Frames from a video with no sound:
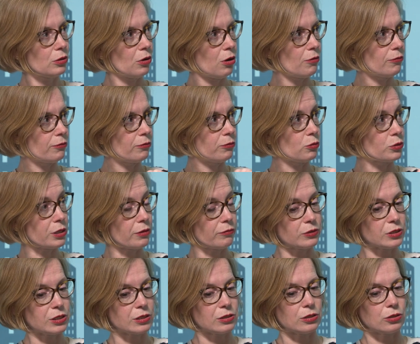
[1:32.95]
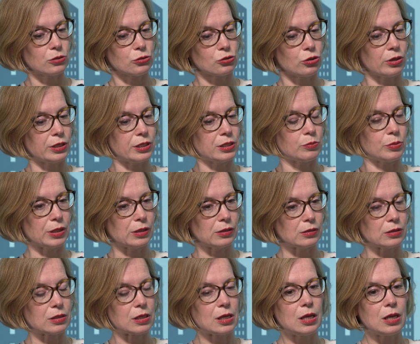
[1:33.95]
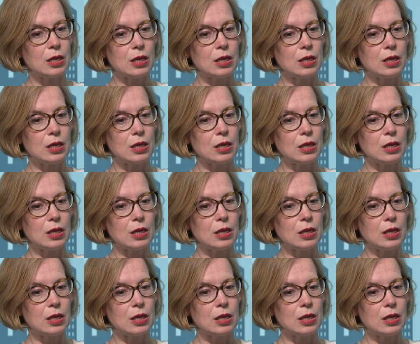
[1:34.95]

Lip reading: of whatever it is that you're trying to build,